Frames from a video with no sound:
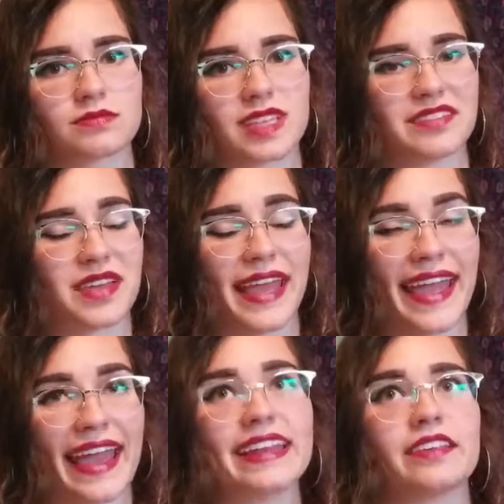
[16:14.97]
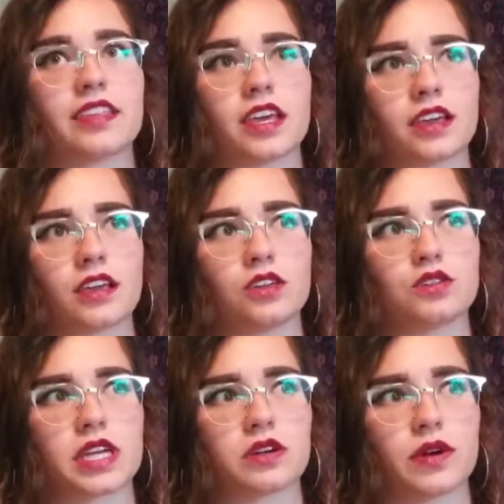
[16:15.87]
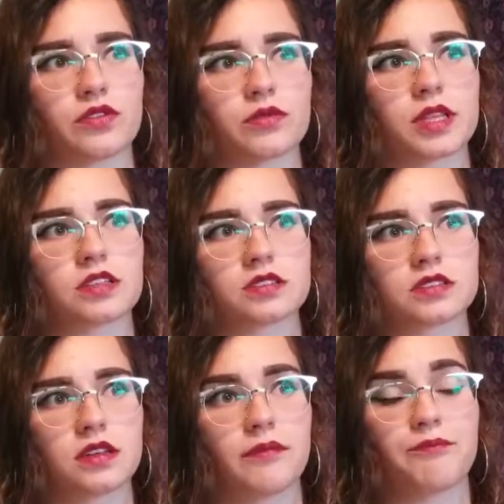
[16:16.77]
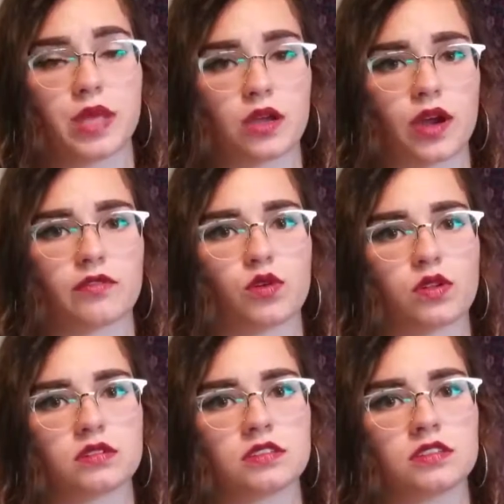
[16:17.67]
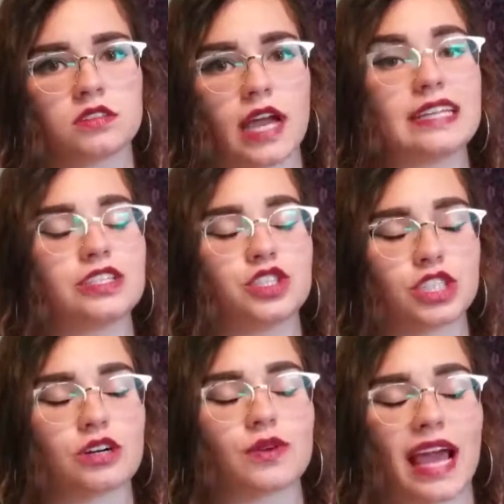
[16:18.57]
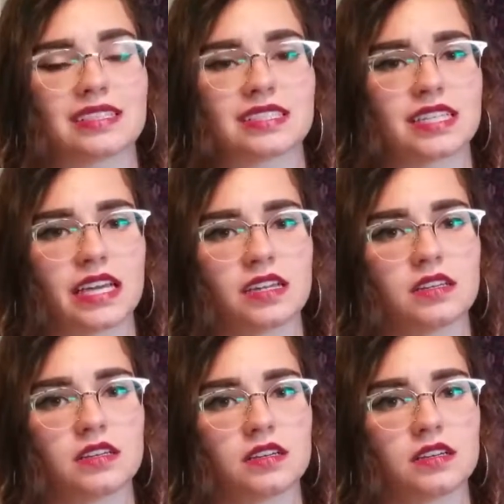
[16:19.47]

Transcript: If anything you take away from this, be grateful and don't hesitate.